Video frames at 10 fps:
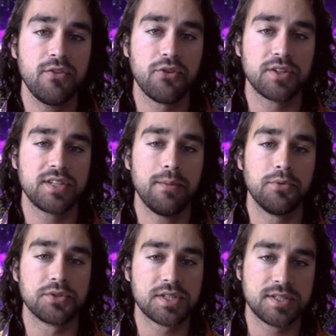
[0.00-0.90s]
For
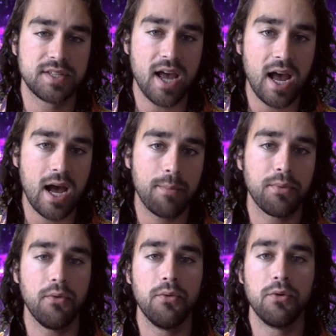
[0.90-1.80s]
example, Zap
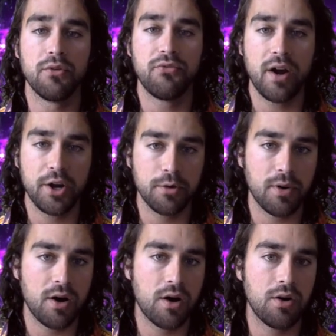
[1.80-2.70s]
or
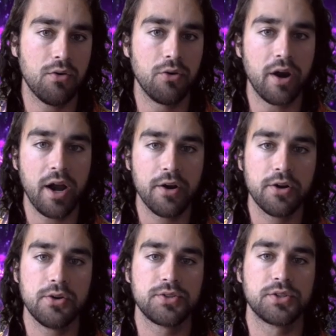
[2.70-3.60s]
Fireball or
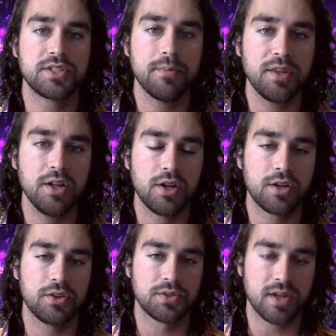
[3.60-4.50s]
Arrows or something
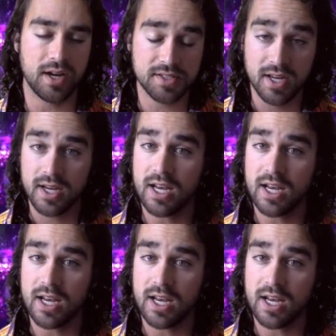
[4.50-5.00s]
along those lines.